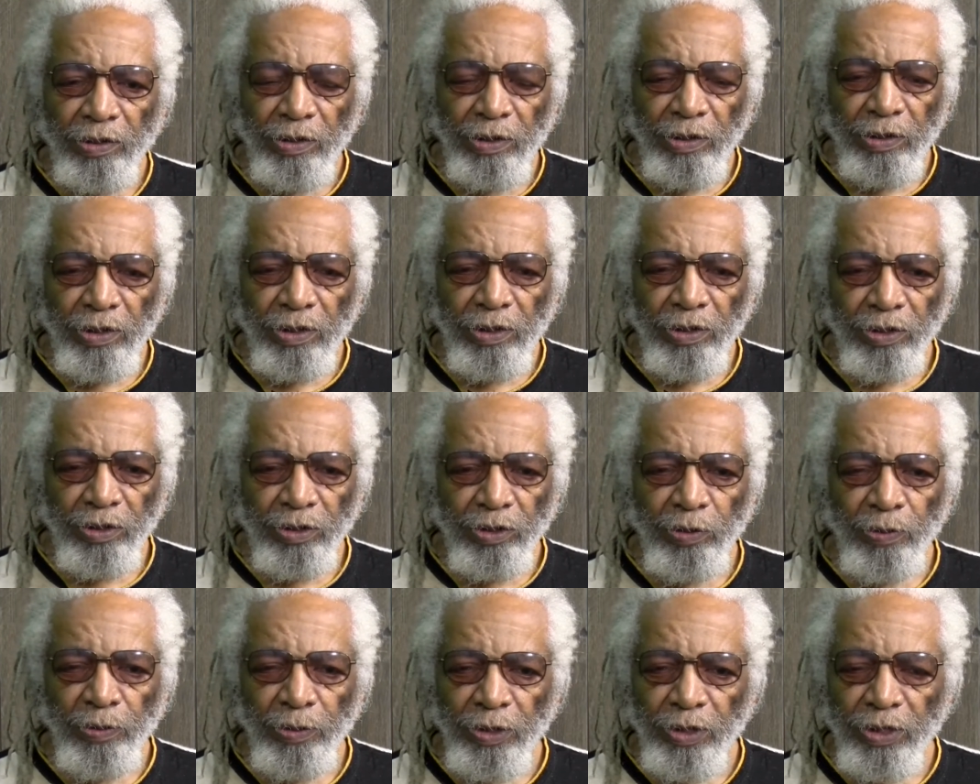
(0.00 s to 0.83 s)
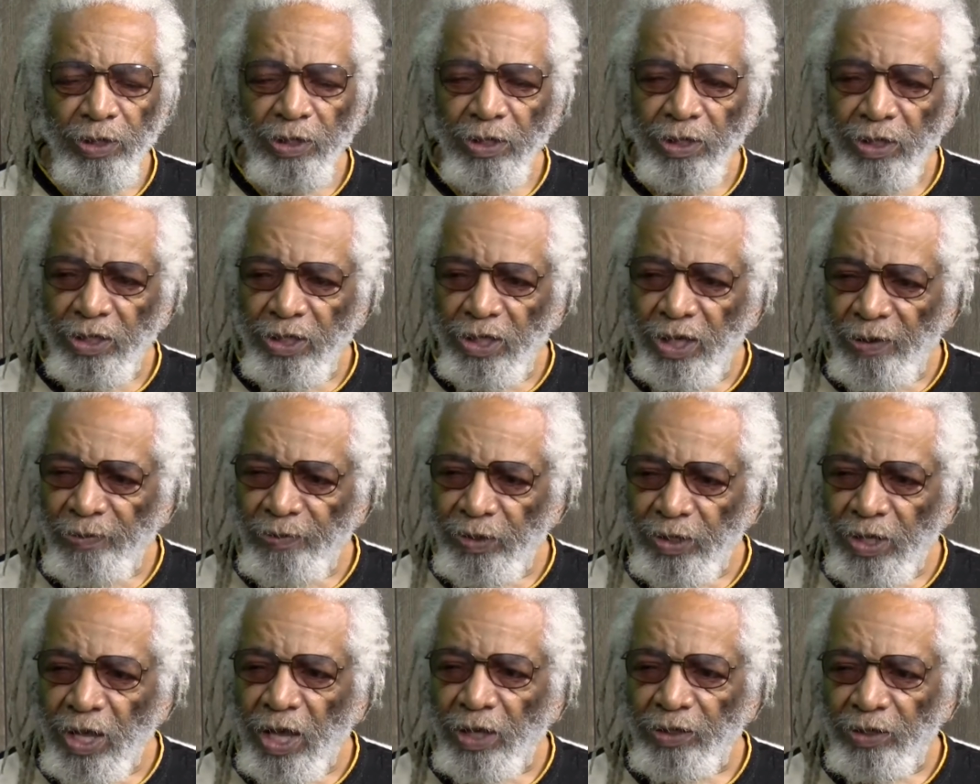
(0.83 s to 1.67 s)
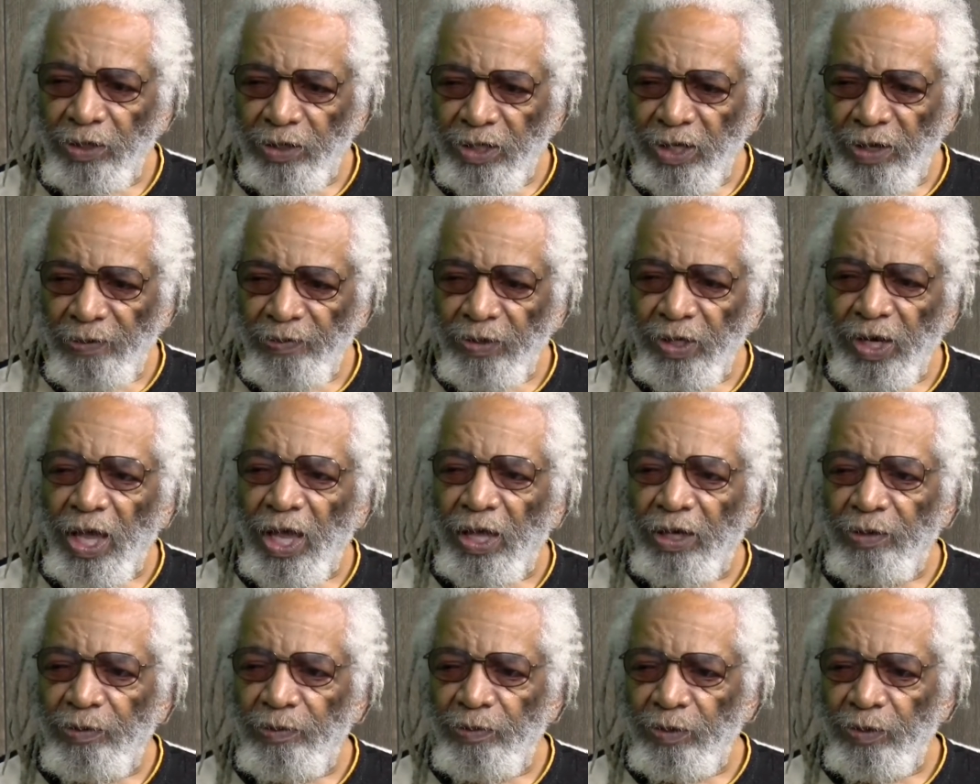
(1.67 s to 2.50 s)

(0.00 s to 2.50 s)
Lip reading: the superintendent, Dr. Kevin Adams,